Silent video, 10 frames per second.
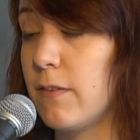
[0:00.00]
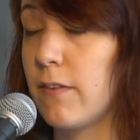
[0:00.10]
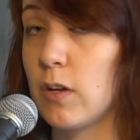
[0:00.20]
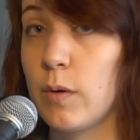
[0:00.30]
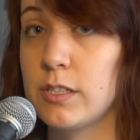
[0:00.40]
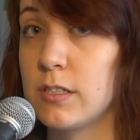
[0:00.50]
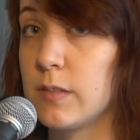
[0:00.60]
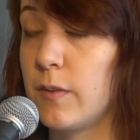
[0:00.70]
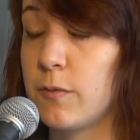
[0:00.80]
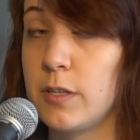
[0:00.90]
If you have any
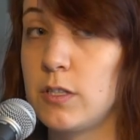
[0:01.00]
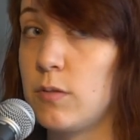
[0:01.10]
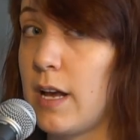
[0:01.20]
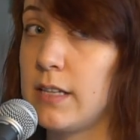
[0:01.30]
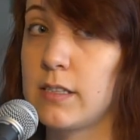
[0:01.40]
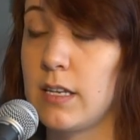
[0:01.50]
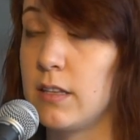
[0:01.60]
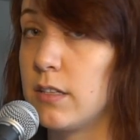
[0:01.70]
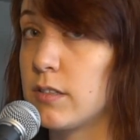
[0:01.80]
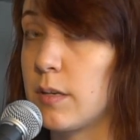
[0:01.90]
questions, feel free to ask
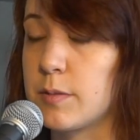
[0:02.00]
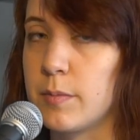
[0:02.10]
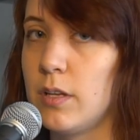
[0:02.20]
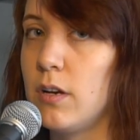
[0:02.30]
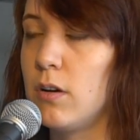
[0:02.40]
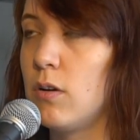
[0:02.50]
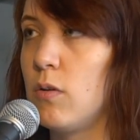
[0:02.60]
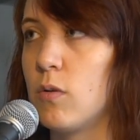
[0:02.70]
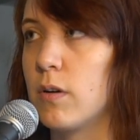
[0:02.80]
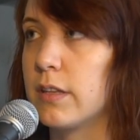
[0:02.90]
in the description
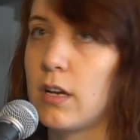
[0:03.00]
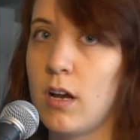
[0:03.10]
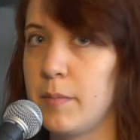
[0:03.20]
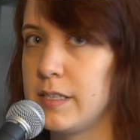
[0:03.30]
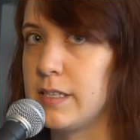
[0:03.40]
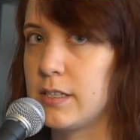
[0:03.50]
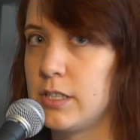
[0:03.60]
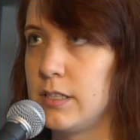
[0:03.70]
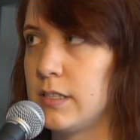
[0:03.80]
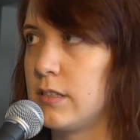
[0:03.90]
below or in the comments
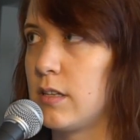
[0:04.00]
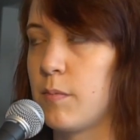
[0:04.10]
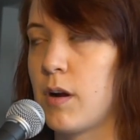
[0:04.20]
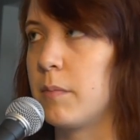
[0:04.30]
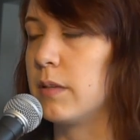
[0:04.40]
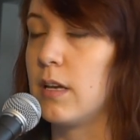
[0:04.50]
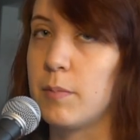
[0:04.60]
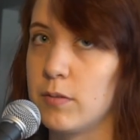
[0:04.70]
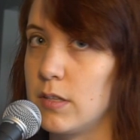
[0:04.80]
section, since I'll probably upload